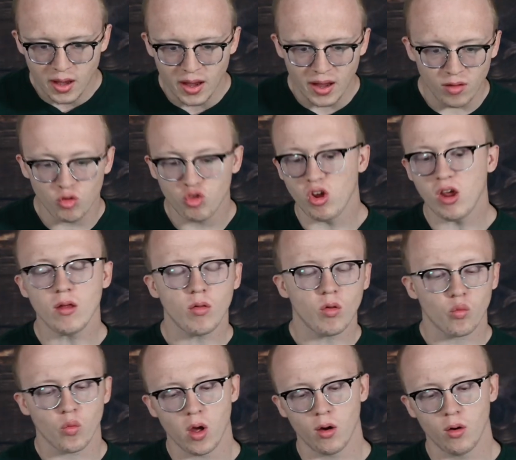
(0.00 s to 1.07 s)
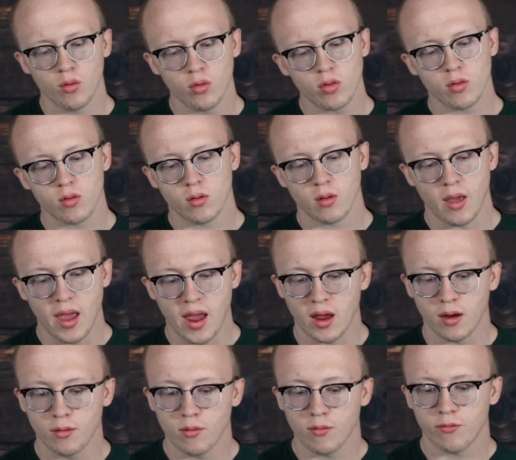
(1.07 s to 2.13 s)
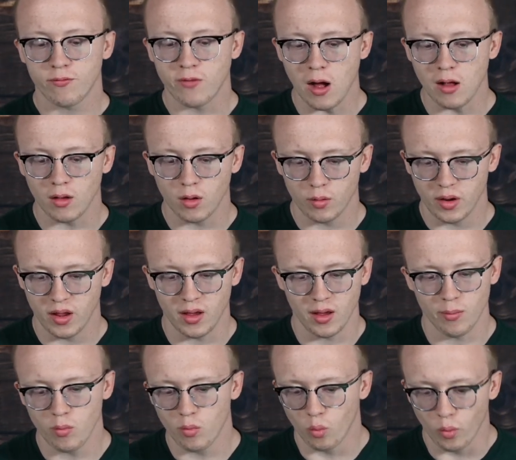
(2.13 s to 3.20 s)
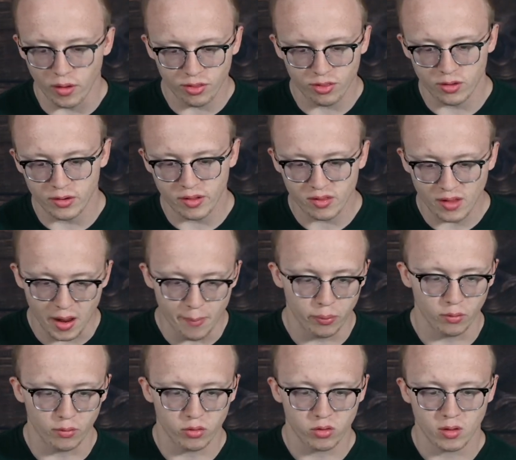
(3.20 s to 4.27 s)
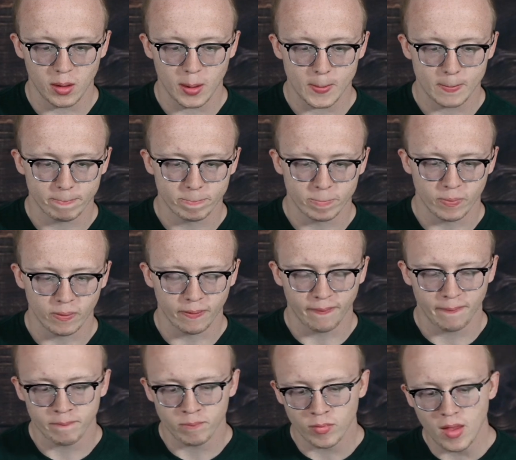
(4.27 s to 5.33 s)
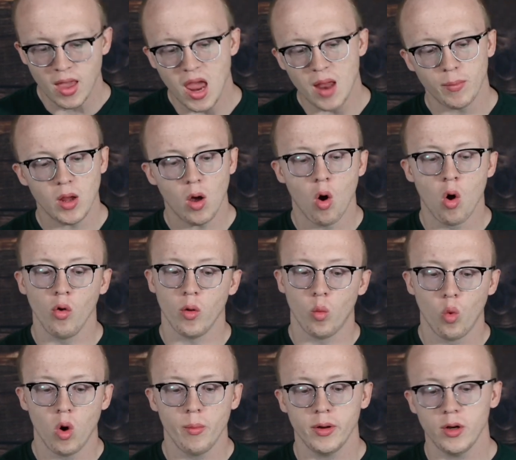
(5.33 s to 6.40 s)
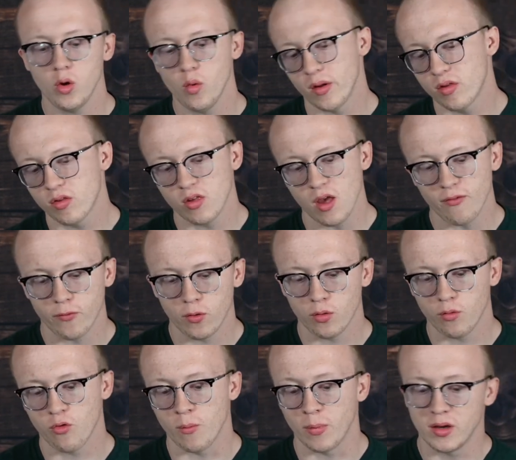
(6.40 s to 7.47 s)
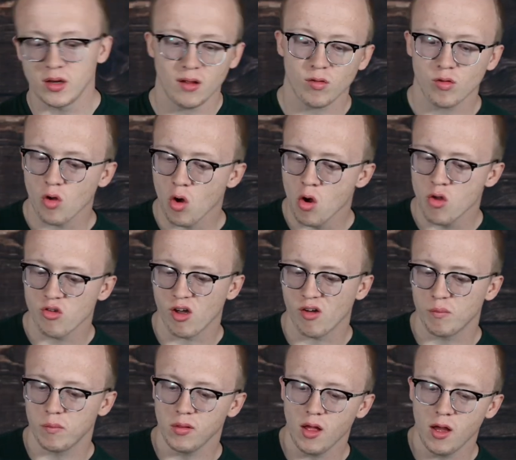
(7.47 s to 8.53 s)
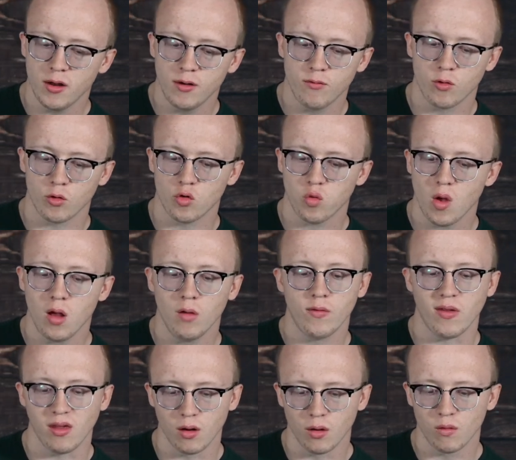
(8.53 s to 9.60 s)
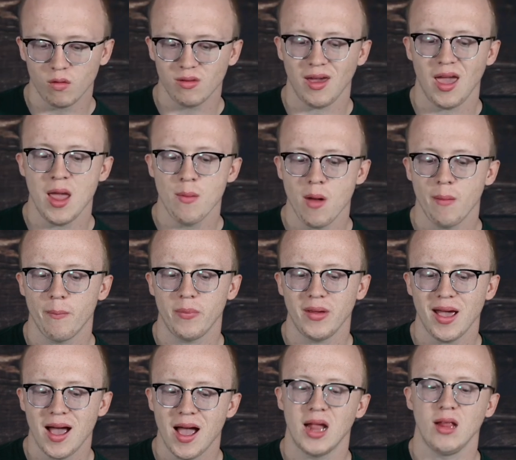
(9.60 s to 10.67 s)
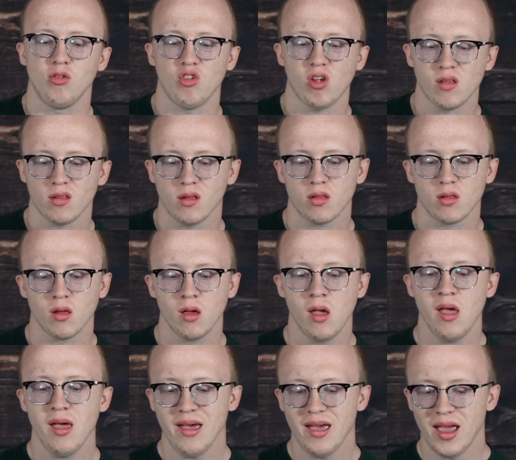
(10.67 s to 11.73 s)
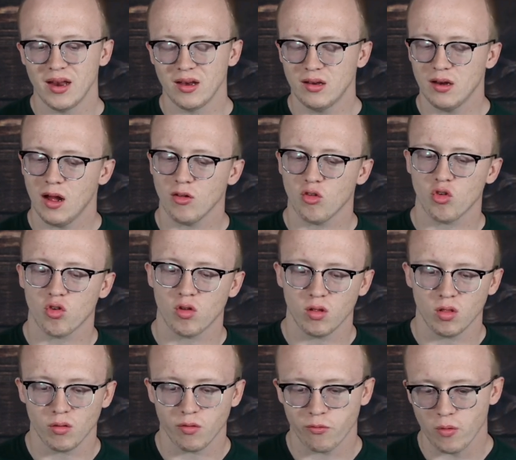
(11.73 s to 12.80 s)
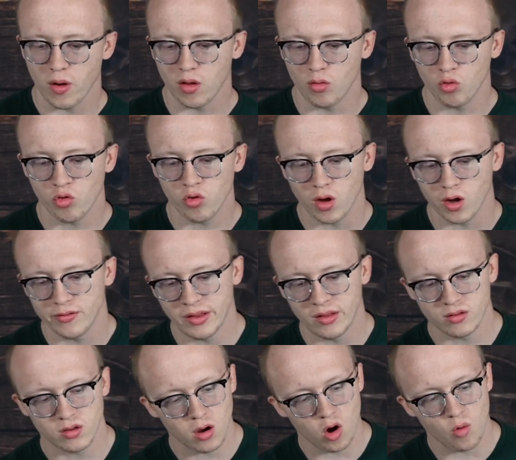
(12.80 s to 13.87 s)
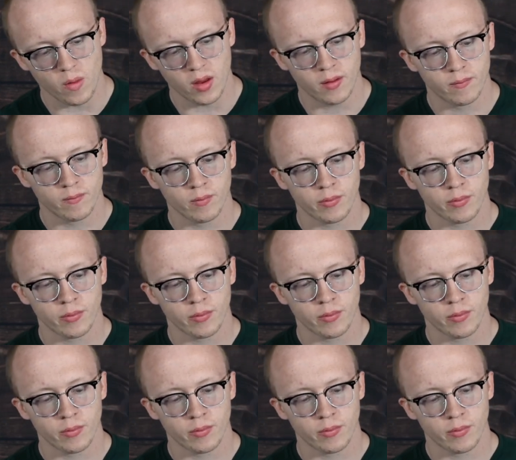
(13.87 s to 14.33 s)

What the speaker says: And Jesus rose and followed him with the disciples. And behold, a woman who had suffered from a discharge of blood for 12 years came up behind Jesus and touched the fringe of his garment.